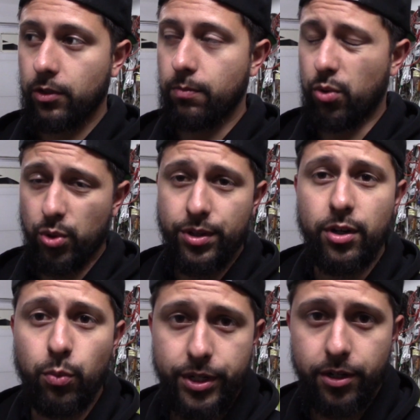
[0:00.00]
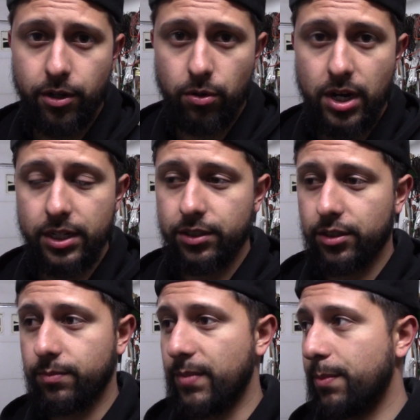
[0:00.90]
more than a week ago,
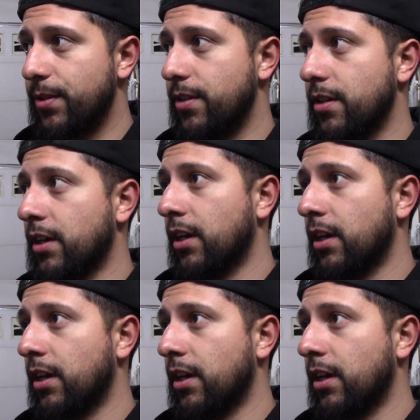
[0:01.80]
honestly. Maybe,